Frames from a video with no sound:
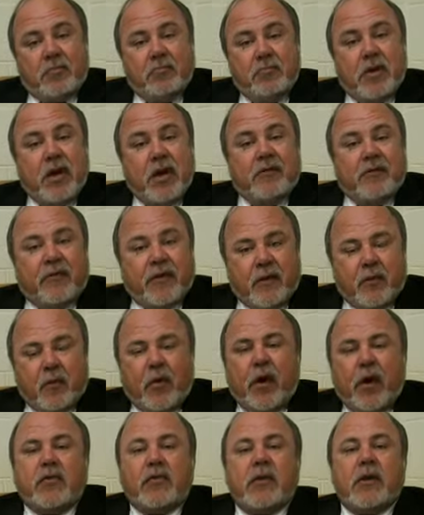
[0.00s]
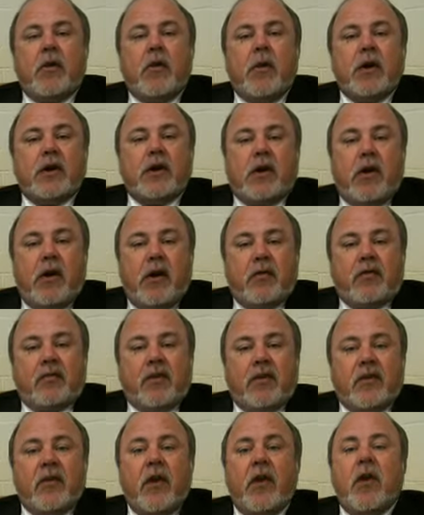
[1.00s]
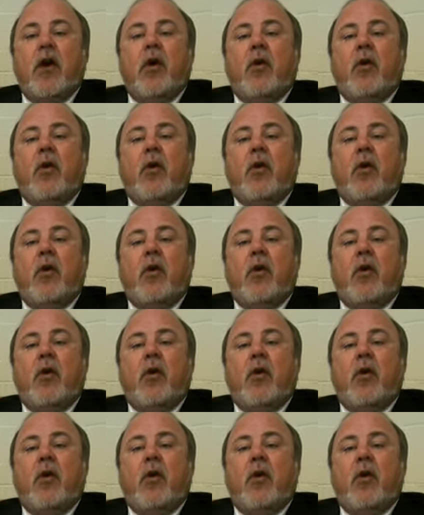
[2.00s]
and benefit. What's it going to cost us?